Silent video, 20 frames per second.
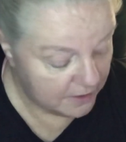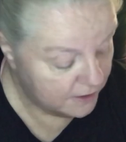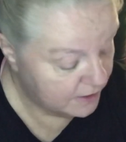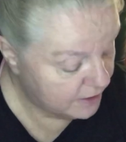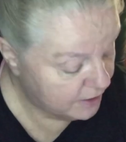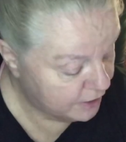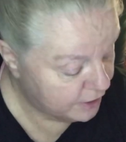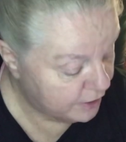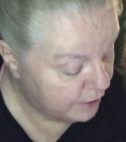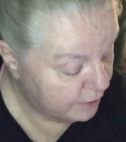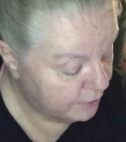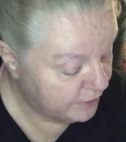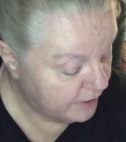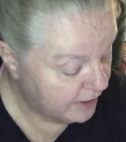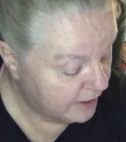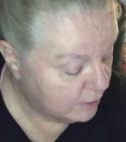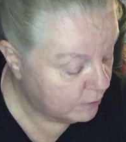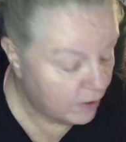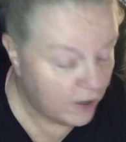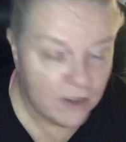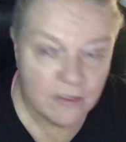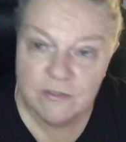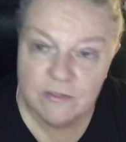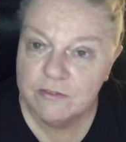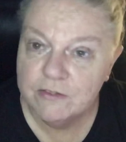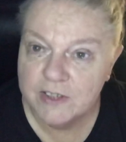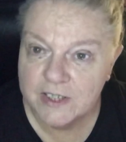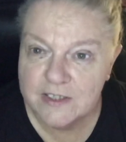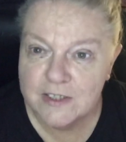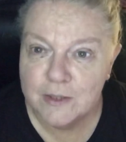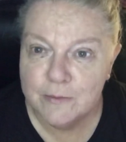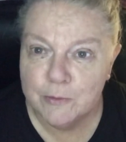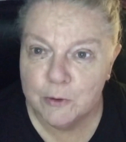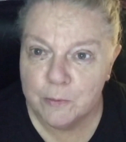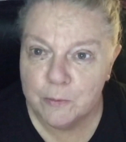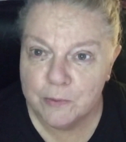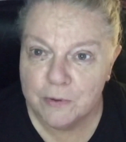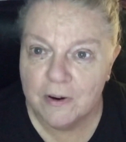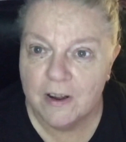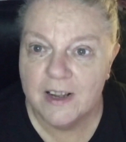You know, they're quite reasonable
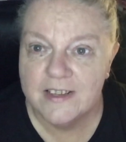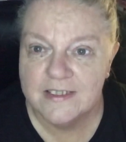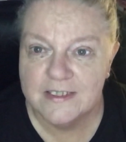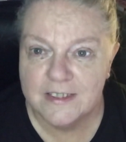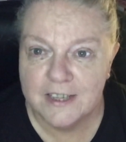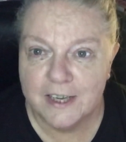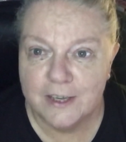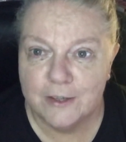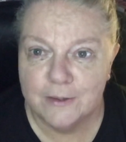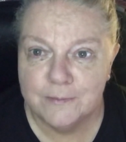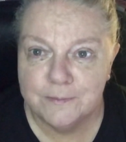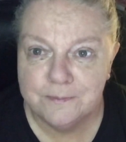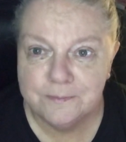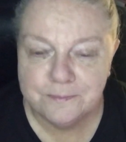price now.